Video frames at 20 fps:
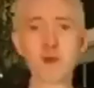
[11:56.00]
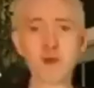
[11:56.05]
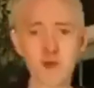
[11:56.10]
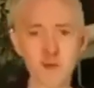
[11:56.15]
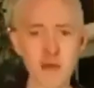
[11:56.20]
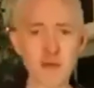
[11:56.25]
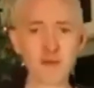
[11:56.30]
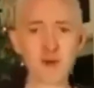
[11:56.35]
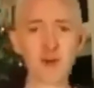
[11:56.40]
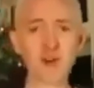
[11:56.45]
But
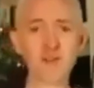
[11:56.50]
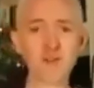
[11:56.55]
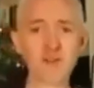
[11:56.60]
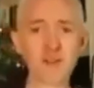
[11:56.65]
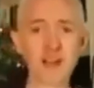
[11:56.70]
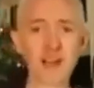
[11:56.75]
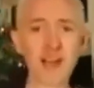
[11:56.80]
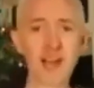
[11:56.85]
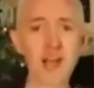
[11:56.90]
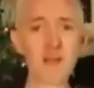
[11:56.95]
remember,
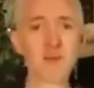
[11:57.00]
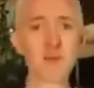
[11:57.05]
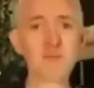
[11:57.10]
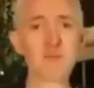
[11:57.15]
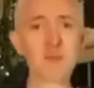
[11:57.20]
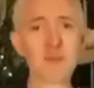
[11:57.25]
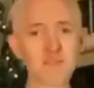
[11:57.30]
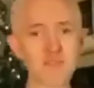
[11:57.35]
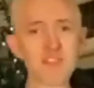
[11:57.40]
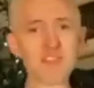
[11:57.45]
I'm a
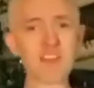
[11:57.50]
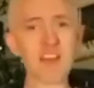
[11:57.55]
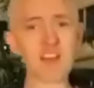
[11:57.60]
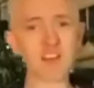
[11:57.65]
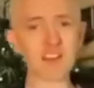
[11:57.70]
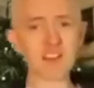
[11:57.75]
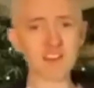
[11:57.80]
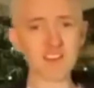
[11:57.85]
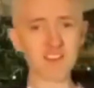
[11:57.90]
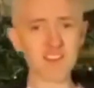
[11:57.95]
bit of a
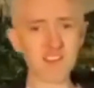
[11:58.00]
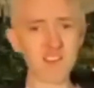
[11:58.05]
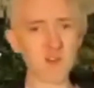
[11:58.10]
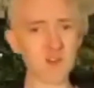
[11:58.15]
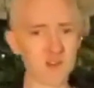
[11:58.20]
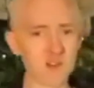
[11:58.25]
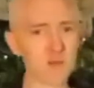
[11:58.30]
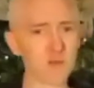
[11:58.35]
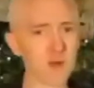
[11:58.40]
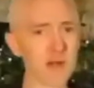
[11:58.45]
delicacy,
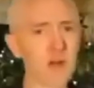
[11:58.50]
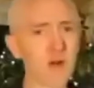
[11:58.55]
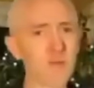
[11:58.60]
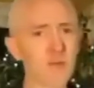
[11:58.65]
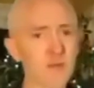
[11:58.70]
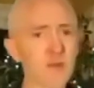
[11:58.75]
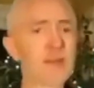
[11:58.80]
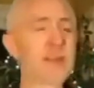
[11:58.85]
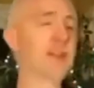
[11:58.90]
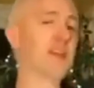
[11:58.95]
or a
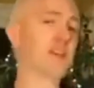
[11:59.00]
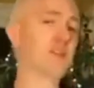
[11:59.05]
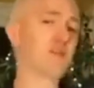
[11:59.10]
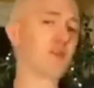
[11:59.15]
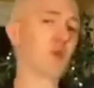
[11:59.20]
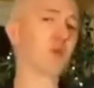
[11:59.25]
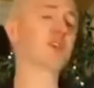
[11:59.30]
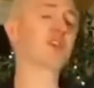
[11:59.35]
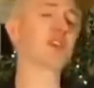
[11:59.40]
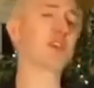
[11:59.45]
rare breed,
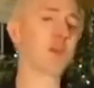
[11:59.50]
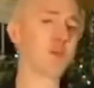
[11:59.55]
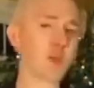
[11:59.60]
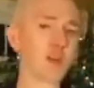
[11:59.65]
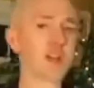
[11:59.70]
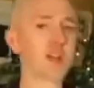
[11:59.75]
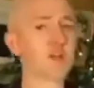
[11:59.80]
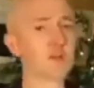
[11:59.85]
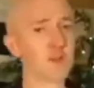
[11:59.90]
unfortunately, when